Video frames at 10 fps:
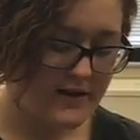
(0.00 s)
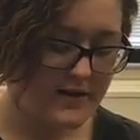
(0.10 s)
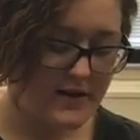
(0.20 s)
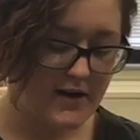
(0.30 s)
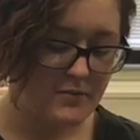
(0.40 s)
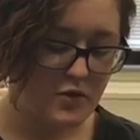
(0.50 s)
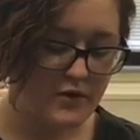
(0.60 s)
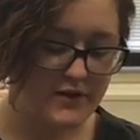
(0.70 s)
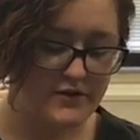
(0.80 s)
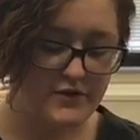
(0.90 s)
then I'm
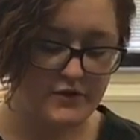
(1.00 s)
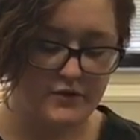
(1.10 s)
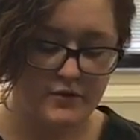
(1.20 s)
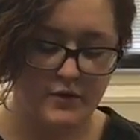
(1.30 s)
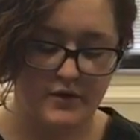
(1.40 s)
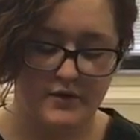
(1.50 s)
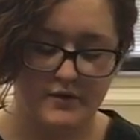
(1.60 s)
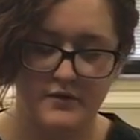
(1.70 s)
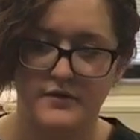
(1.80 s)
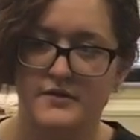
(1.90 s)
going to
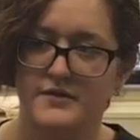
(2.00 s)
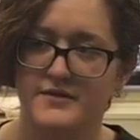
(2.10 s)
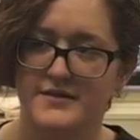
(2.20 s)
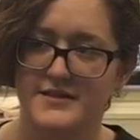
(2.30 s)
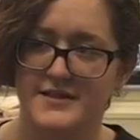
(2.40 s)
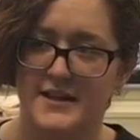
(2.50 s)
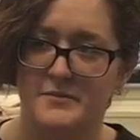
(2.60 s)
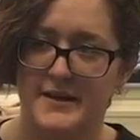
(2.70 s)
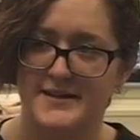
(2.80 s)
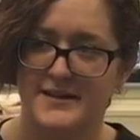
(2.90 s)
set
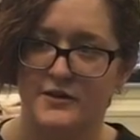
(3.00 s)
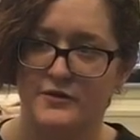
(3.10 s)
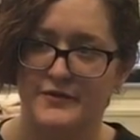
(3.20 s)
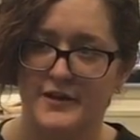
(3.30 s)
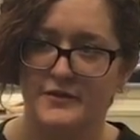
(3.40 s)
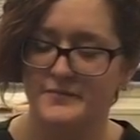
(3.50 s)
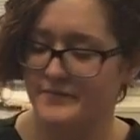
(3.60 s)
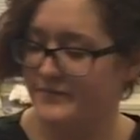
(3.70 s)
up my sterile field.